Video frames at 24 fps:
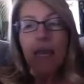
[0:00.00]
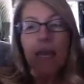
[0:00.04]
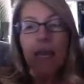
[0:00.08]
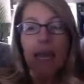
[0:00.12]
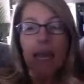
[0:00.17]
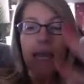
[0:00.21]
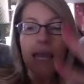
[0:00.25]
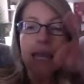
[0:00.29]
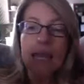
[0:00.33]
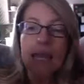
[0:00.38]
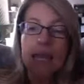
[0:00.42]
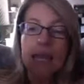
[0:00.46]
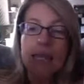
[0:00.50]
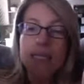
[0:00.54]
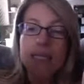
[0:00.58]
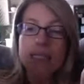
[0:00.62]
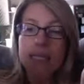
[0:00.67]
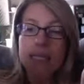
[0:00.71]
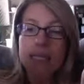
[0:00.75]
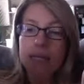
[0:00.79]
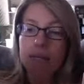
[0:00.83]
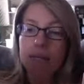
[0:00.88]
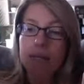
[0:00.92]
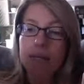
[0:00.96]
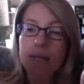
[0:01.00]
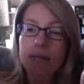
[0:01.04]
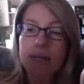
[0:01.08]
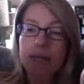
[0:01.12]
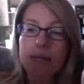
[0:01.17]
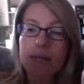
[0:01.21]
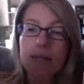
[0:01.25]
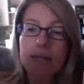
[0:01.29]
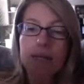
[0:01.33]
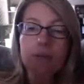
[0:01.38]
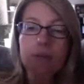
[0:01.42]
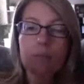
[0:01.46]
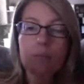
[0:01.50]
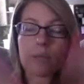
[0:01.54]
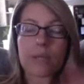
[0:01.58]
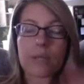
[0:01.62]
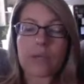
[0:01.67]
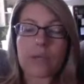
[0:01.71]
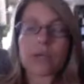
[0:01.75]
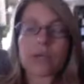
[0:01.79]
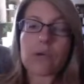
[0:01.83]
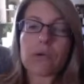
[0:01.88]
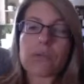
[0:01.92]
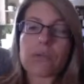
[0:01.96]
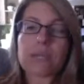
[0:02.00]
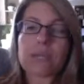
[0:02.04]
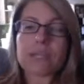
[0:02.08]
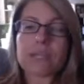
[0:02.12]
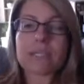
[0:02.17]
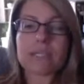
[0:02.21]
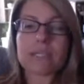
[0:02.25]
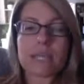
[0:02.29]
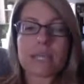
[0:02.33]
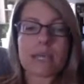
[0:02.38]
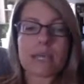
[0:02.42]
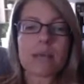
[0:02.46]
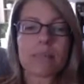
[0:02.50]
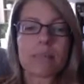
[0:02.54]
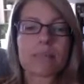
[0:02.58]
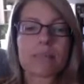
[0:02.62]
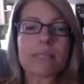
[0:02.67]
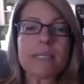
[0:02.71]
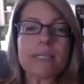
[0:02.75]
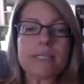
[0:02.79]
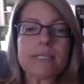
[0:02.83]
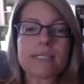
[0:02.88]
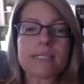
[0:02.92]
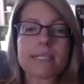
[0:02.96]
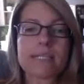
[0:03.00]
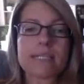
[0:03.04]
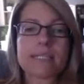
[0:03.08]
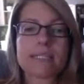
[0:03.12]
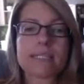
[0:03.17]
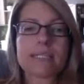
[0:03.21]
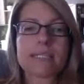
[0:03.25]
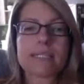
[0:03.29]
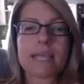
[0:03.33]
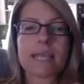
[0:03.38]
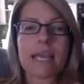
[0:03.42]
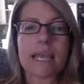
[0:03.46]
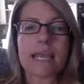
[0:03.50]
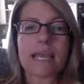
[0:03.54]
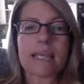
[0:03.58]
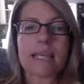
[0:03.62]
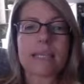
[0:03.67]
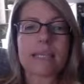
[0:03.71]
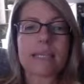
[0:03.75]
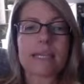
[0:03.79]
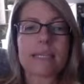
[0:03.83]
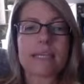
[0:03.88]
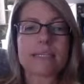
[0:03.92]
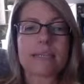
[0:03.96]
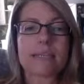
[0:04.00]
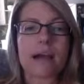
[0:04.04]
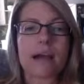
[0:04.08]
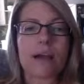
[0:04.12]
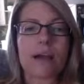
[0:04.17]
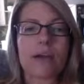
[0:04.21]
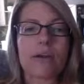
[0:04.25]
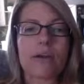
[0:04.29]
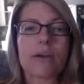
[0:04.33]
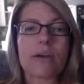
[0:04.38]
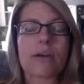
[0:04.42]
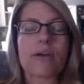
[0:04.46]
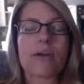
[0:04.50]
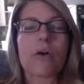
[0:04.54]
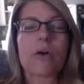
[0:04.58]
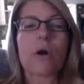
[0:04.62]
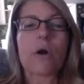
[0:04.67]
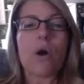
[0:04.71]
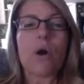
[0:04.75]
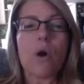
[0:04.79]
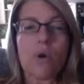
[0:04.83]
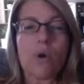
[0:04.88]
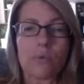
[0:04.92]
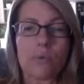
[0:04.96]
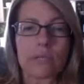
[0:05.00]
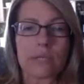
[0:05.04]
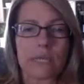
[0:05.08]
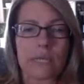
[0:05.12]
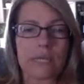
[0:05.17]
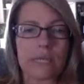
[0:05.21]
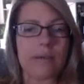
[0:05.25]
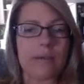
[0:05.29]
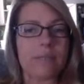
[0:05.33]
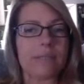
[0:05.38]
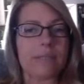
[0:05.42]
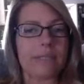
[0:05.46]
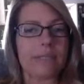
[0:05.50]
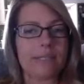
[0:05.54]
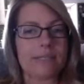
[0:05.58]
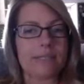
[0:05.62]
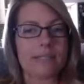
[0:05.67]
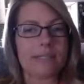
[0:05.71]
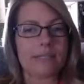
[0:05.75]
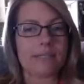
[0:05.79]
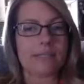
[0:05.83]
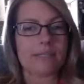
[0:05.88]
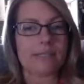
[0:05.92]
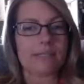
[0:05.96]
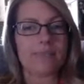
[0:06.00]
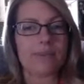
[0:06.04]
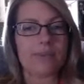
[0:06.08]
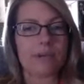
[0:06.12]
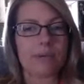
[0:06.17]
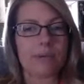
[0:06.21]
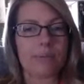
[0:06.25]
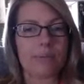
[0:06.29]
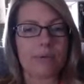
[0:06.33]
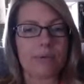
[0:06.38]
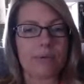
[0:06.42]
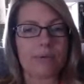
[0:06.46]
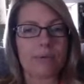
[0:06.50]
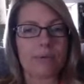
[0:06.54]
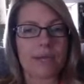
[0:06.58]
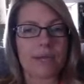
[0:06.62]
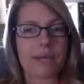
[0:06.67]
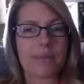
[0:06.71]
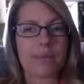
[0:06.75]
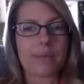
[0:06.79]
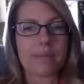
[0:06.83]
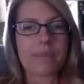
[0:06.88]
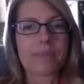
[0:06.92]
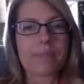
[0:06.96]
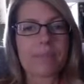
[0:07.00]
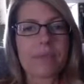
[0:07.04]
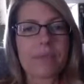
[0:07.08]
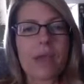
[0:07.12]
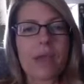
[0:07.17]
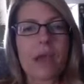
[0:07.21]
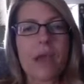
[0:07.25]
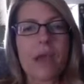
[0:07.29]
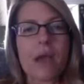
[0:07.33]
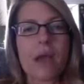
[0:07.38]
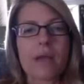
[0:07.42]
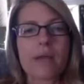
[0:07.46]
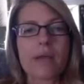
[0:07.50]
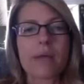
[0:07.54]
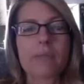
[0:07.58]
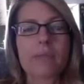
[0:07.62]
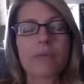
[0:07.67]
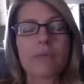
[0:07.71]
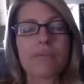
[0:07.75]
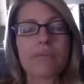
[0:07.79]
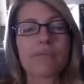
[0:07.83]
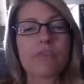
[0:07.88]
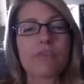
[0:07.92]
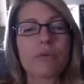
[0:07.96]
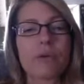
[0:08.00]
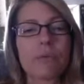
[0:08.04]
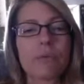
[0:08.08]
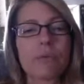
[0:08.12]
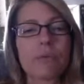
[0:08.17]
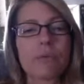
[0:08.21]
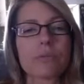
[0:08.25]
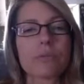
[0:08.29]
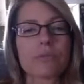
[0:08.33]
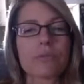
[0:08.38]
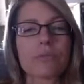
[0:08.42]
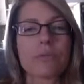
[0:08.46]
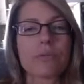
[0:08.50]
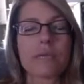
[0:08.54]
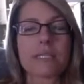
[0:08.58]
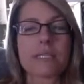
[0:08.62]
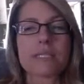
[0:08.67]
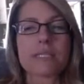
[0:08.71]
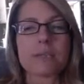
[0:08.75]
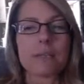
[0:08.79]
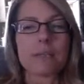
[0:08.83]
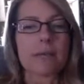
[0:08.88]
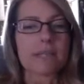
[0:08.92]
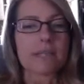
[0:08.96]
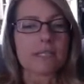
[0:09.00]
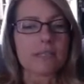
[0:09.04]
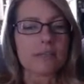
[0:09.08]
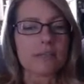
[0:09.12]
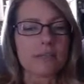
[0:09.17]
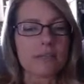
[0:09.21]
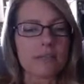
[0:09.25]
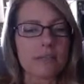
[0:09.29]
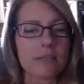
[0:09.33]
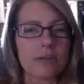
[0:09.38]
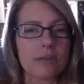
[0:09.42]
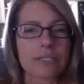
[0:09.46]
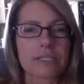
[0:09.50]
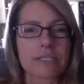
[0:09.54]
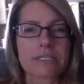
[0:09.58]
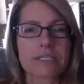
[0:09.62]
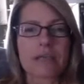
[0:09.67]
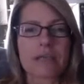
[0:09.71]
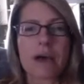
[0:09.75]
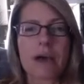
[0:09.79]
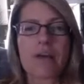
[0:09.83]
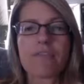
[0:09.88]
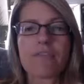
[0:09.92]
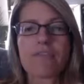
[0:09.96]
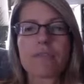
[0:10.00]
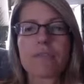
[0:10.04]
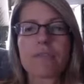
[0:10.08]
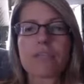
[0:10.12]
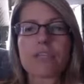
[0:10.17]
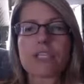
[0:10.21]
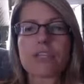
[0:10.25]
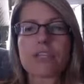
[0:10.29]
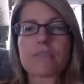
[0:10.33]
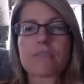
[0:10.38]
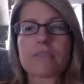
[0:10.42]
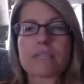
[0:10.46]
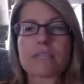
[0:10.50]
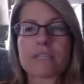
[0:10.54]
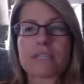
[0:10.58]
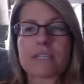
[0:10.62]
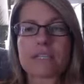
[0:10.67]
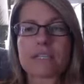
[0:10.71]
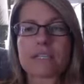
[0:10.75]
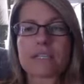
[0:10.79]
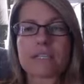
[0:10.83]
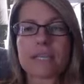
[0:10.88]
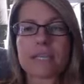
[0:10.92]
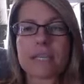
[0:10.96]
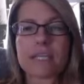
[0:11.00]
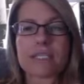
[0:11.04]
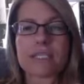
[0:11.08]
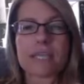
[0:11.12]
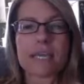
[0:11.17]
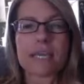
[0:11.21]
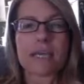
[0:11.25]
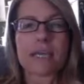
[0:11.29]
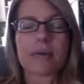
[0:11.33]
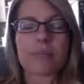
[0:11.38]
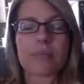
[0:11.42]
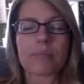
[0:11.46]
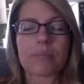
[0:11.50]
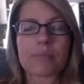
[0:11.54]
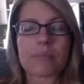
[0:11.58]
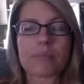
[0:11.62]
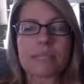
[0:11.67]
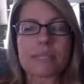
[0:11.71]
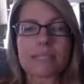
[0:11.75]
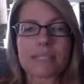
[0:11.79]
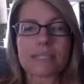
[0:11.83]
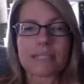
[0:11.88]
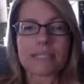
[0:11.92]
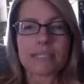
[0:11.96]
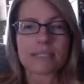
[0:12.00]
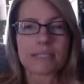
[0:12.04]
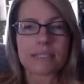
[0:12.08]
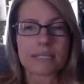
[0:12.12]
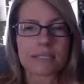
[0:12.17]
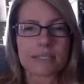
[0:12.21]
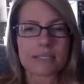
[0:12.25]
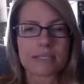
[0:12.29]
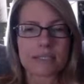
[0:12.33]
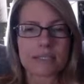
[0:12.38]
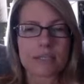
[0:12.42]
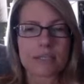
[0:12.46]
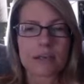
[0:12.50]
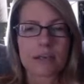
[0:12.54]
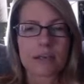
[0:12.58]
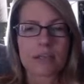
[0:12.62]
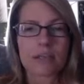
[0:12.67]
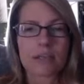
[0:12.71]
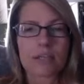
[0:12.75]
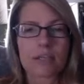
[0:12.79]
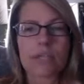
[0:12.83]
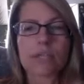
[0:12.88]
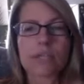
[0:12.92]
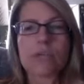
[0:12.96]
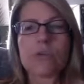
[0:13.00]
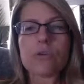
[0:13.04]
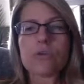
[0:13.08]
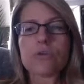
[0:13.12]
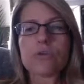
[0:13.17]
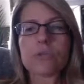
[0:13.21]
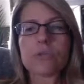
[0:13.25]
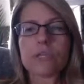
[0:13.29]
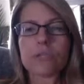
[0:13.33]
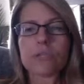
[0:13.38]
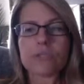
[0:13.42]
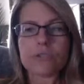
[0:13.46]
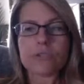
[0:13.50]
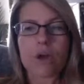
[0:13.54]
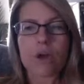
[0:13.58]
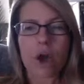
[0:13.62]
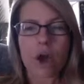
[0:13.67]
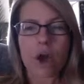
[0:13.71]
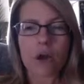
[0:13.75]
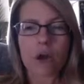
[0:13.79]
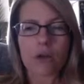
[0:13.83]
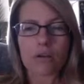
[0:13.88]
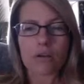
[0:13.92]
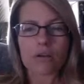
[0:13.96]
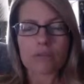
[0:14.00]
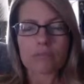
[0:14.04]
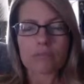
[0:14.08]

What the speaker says: and a predicate, we know that it is a complete sentence, and it is our only complete sentence for number 3. Number 4, we'll do independently yourself. Which of these is a complete sentence? The cute little dog.